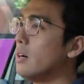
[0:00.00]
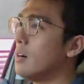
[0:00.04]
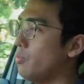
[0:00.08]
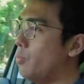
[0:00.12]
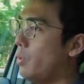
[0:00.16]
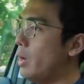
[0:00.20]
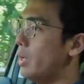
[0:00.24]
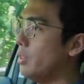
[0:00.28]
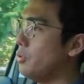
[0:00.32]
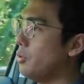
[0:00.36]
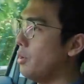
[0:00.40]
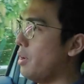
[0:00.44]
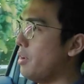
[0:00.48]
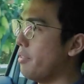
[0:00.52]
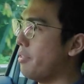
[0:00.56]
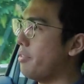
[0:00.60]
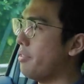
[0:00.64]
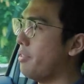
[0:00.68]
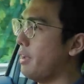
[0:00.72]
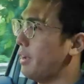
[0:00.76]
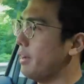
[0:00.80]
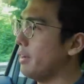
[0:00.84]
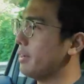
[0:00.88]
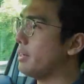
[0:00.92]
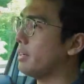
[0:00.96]
What do I
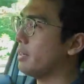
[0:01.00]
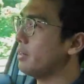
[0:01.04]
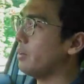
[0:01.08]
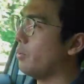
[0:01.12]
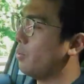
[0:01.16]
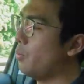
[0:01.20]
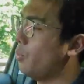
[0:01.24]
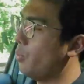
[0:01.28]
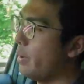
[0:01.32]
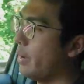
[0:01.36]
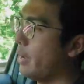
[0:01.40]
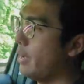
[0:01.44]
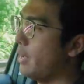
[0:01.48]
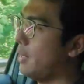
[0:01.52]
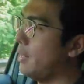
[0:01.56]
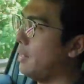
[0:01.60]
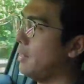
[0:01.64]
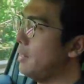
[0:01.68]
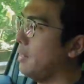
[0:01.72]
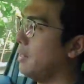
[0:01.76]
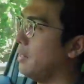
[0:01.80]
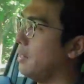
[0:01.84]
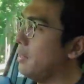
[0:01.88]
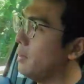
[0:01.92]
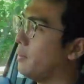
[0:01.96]
think?
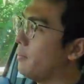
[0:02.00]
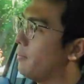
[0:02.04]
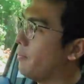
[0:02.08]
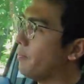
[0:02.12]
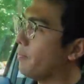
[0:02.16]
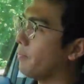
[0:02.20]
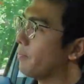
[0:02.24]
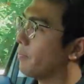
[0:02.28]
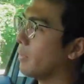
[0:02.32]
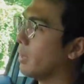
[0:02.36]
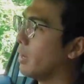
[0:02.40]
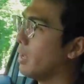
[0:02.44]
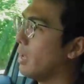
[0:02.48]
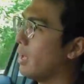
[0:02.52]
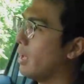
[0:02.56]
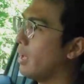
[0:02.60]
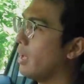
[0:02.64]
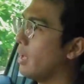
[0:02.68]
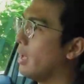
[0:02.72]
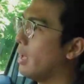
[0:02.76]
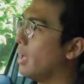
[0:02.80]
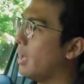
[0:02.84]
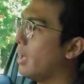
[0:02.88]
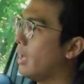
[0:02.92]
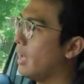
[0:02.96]
Well,
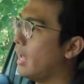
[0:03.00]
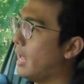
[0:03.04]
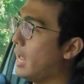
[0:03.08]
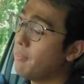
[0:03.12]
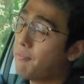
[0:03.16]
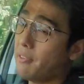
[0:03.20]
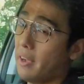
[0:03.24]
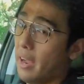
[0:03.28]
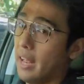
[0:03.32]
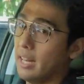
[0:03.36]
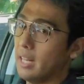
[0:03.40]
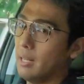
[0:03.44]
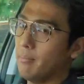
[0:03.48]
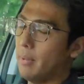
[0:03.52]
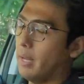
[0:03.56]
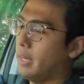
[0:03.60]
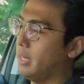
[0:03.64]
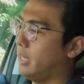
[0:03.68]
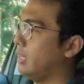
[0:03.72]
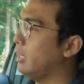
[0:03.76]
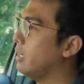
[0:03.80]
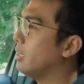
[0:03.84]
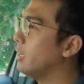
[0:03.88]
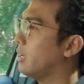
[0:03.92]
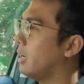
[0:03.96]
if I had the
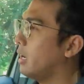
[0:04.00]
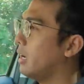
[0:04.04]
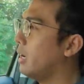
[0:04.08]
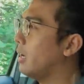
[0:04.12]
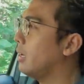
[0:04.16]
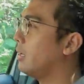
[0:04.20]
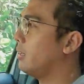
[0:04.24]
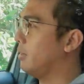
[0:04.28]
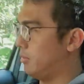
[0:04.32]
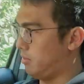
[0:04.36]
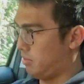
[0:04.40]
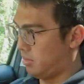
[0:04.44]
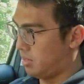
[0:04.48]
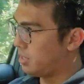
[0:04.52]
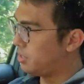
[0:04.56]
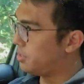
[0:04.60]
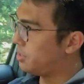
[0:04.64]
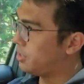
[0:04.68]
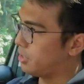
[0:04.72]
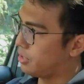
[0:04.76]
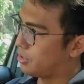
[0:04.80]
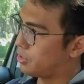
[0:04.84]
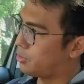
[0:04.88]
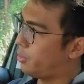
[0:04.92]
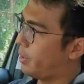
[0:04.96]
money,
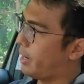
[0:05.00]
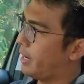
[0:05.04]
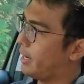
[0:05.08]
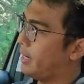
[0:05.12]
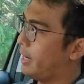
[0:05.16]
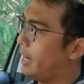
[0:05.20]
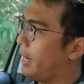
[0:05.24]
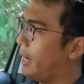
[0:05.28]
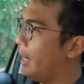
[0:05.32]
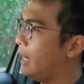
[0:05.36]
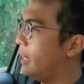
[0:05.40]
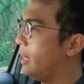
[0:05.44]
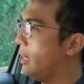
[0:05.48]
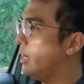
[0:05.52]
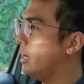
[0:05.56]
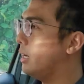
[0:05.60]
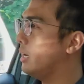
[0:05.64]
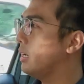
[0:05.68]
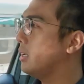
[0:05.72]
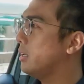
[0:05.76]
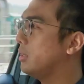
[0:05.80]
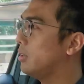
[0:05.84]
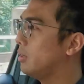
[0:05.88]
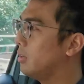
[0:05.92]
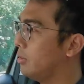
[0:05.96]
this is quite
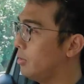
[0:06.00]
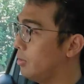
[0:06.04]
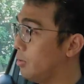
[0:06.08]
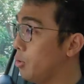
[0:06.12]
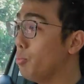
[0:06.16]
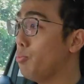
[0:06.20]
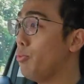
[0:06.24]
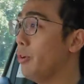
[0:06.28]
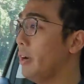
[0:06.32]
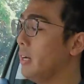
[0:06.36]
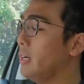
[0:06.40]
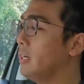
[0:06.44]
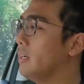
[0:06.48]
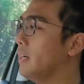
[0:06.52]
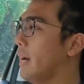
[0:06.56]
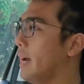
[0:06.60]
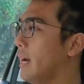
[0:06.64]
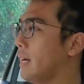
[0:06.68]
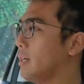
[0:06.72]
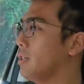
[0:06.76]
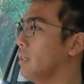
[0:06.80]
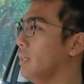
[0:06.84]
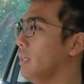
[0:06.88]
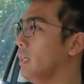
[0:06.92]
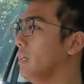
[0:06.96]
a no-brainer
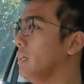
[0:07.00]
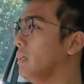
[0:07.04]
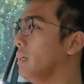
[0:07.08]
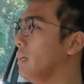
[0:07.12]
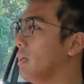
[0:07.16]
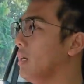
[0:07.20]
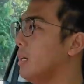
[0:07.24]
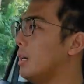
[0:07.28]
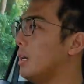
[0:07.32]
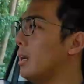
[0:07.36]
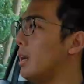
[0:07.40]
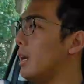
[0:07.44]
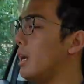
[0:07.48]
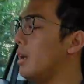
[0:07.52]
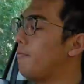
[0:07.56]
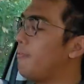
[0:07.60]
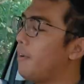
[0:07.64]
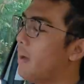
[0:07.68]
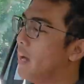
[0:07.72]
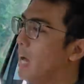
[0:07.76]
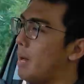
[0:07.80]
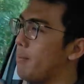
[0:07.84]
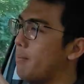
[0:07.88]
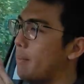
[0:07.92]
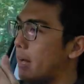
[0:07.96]
actually. In
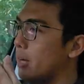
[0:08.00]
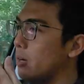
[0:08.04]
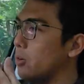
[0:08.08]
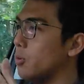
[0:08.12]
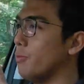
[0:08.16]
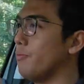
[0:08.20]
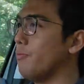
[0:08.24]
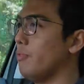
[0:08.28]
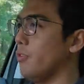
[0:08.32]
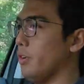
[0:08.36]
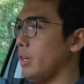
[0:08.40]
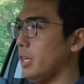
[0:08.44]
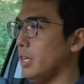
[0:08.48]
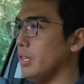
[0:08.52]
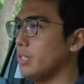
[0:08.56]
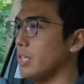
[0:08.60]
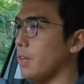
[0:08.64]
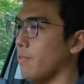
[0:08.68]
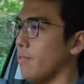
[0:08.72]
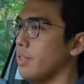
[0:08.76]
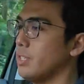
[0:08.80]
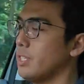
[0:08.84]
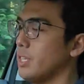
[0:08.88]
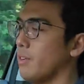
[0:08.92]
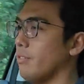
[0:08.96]
fact, I might go for the
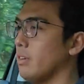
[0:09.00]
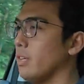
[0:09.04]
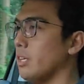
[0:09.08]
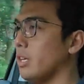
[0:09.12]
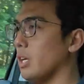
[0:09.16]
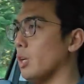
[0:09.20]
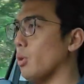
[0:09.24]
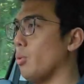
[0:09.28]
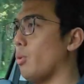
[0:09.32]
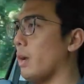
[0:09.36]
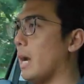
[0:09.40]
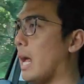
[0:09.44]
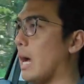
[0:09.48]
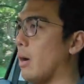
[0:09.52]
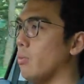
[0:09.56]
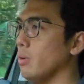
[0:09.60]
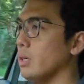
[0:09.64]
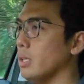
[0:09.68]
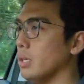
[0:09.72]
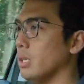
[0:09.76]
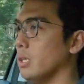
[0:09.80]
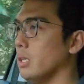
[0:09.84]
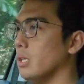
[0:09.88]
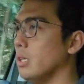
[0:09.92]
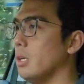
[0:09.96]
77 kilowatt
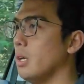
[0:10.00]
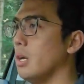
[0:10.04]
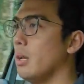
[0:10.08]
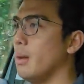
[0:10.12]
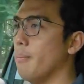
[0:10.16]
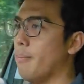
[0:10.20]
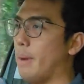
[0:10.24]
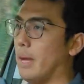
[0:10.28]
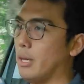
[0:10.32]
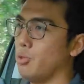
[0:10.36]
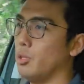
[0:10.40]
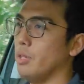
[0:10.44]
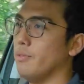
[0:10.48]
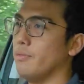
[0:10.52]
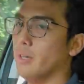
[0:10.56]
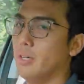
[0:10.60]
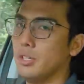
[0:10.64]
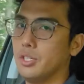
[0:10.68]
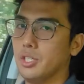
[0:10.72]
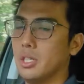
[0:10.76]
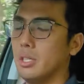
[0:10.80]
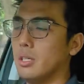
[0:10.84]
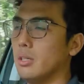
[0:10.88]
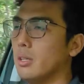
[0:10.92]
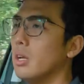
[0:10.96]
hour battery
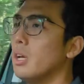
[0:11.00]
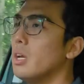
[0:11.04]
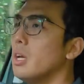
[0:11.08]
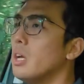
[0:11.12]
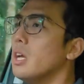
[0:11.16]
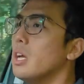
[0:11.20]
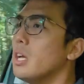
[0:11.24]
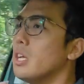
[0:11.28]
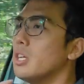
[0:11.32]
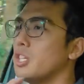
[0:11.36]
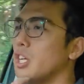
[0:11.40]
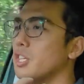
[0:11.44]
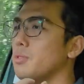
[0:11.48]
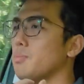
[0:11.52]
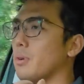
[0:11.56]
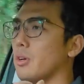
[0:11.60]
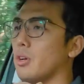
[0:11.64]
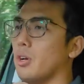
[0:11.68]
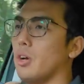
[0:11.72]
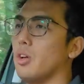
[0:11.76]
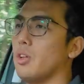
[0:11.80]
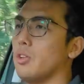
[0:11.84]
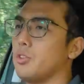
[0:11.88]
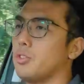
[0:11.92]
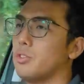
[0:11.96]
version just
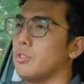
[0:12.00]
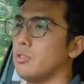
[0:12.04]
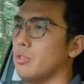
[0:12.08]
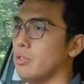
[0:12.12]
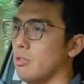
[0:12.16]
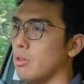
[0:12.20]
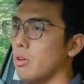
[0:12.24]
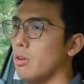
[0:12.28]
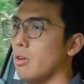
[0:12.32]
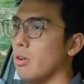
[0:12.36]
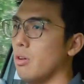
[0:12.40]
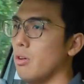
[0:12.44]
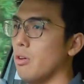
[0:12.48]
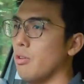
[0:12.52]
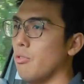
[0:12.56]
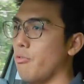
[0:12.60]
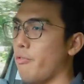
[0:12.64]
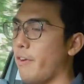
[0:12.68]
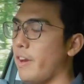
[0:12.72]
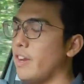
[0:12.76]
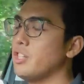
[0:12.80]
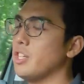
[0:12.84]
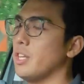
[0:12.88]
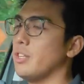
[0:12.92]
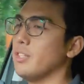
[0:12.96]
because
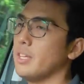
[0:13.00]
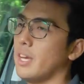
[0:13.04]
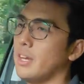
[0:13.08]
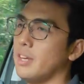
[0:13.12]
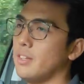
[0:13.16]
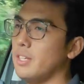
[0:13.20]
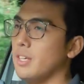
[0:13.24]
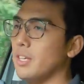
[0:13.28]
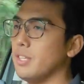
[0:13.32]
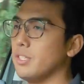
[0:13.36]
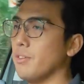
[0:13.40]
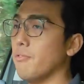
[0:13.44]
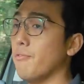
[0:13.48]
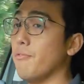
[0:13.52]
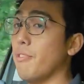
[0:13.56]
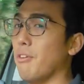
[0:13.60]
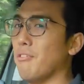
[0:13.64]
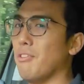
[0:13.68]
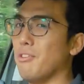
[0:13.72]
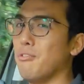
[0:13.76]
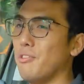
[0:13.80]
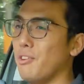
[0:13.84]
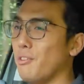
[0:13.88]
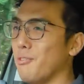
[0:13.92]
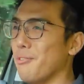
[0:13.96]
range anxiety is a
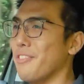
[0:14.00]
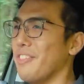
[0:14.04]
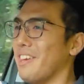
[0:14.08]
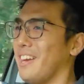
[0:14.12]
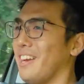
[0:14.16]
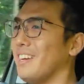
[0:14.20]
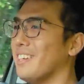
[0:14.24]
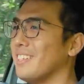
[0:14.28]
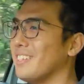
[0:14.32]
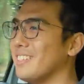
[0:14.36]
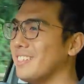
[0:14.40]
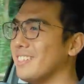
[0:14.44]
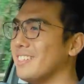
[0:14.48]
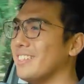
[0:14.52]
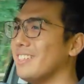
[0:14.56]
very real thing.